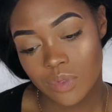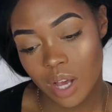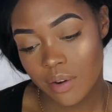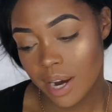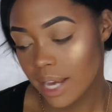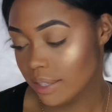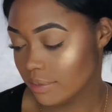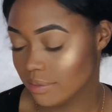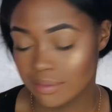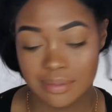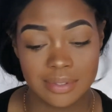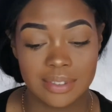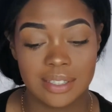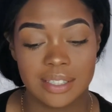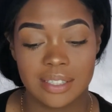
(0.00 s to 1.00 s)
All right,
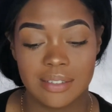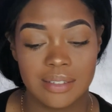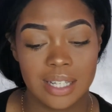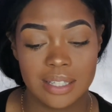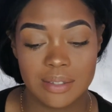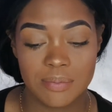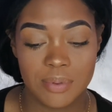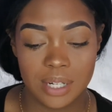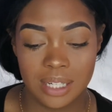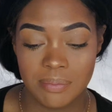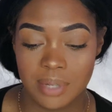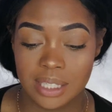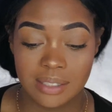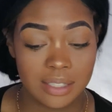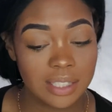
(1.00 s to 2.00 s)
so that's pretty
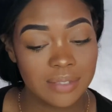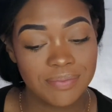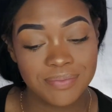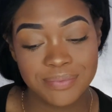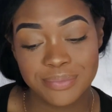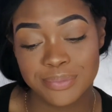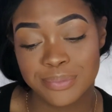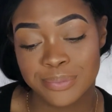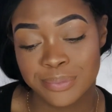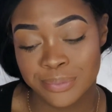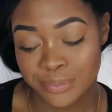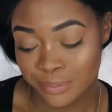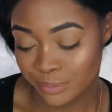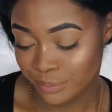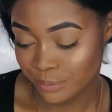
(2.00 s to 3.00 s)
much.
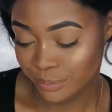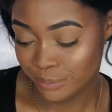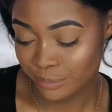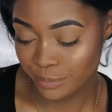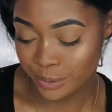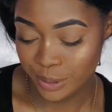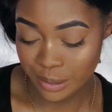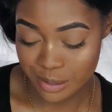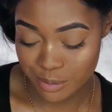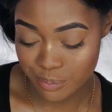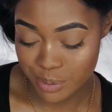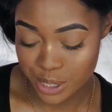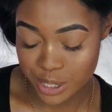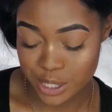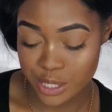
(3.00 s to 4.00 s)
We're gonna
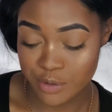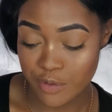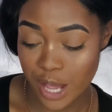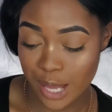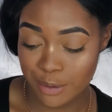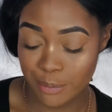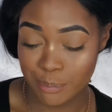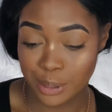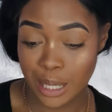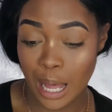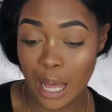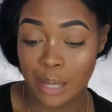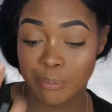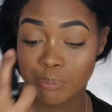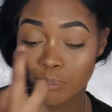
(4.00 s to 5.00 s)
spritz the face one more
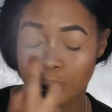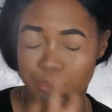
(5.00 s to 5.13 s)
time.